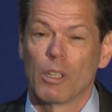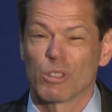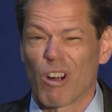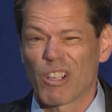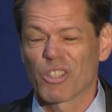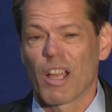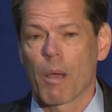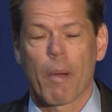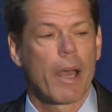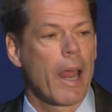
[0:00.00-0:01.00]
largely, I
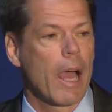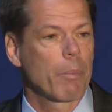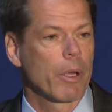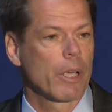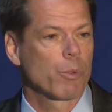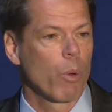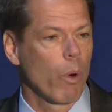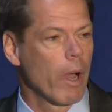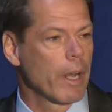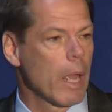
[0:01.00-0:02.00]
might add, because we
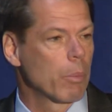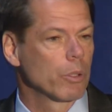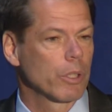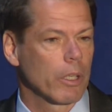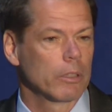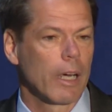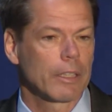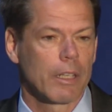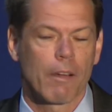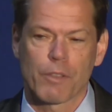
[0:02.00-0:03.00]
were unable to
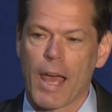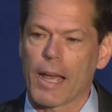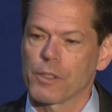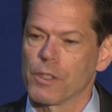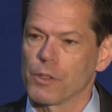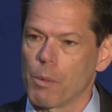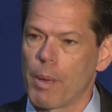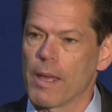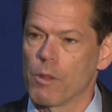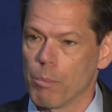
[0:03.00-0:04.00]
collect enough taxes to
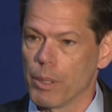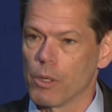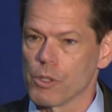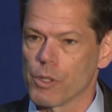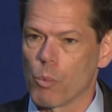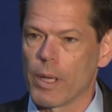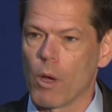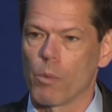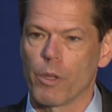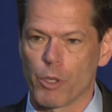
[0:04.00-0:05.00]
pay the bills that we
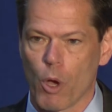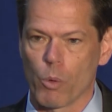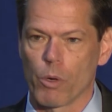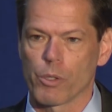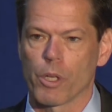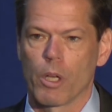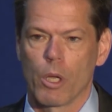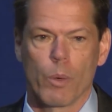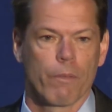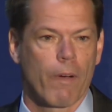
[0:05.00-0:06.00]
owed the donors
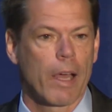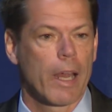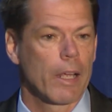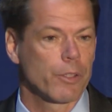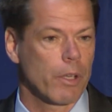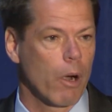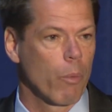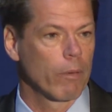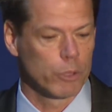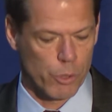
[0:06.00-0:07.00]
who had financed our
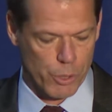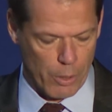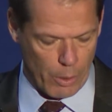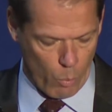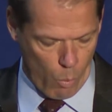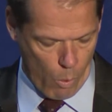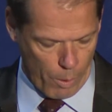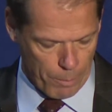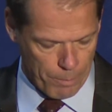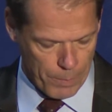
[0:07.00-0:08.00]
Revolutionary War.